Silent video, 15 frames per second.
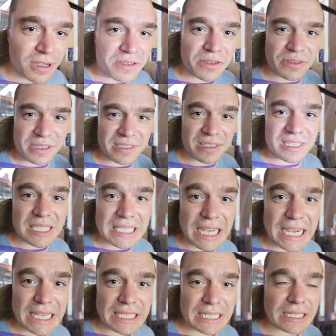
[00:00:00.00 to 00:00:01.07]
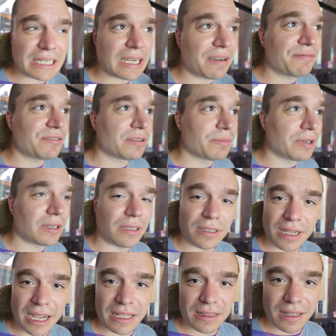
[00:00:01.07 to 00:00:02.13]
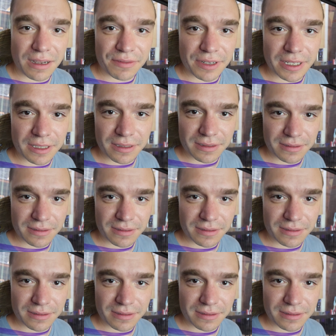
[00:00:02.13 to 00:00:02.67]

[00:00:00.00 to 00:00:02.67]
so this is nice and comfortable. I love it.